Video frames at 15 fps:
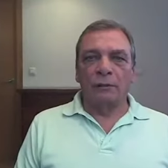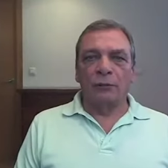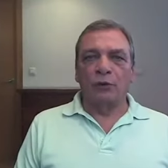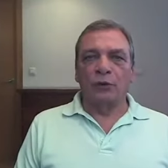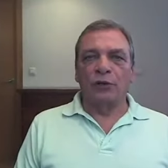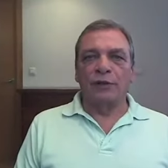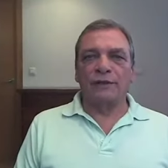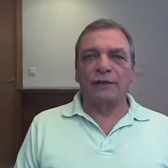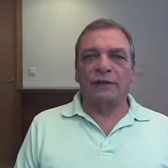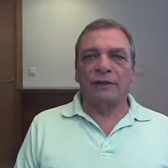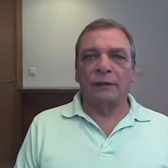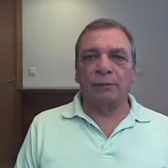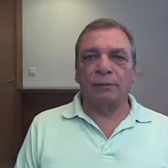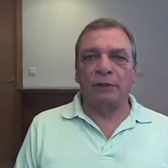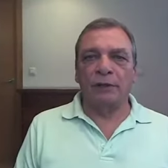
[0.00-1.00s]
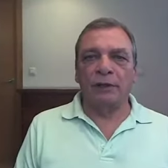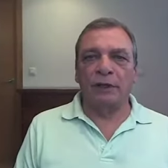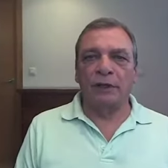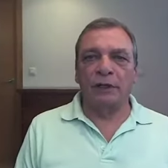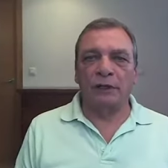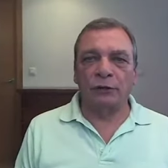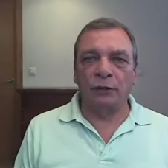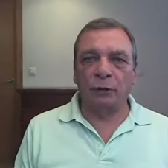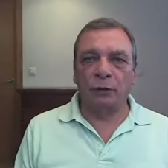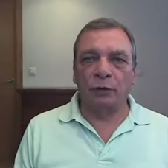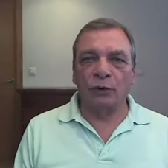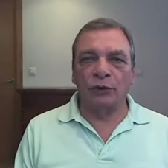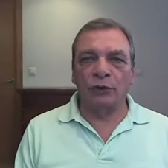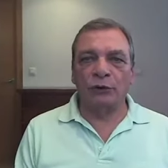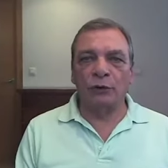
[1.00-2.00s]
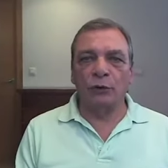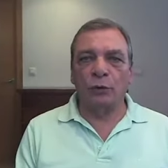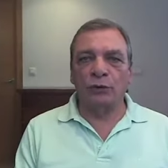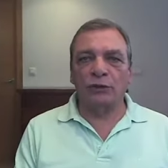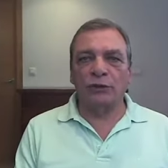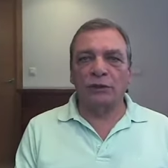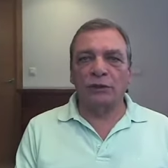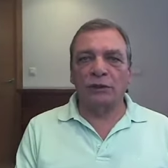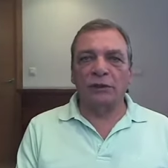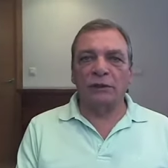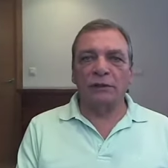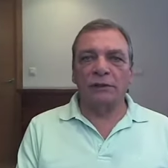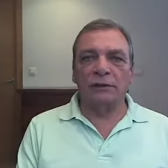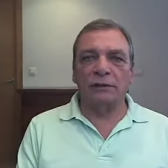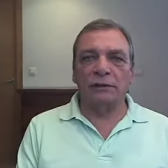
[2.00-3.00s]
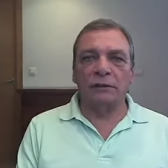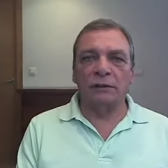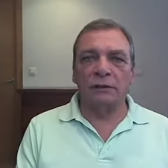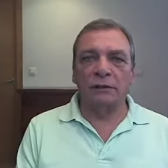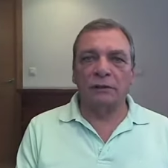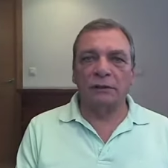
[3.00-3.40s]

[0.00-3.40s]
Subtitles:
Breathe deeply and let your body do what it needs,